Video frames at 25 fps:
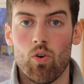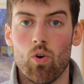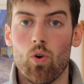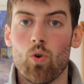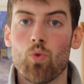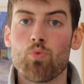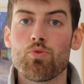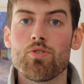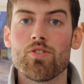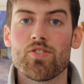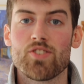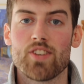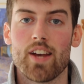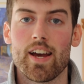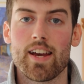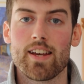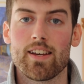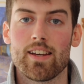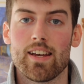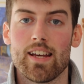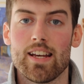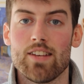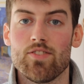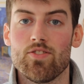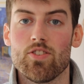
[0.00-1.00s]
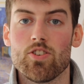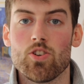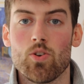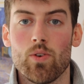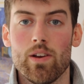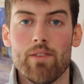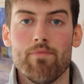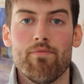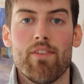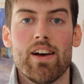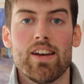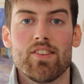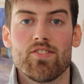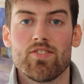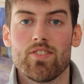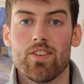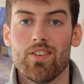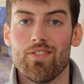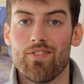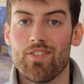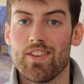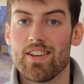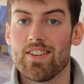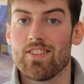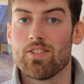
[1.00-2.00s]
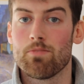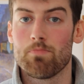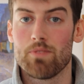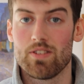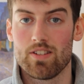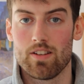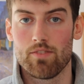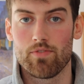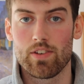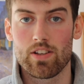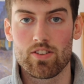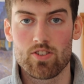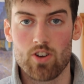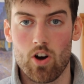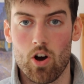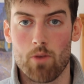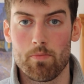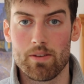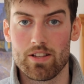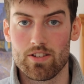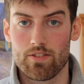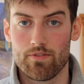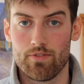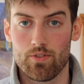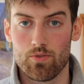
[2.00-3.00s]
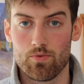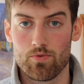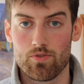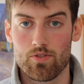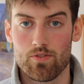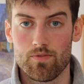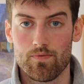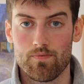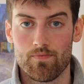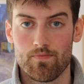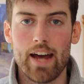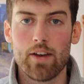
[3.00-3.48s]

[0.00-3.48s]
All you're saying is that you'll invest at these specific time intervals.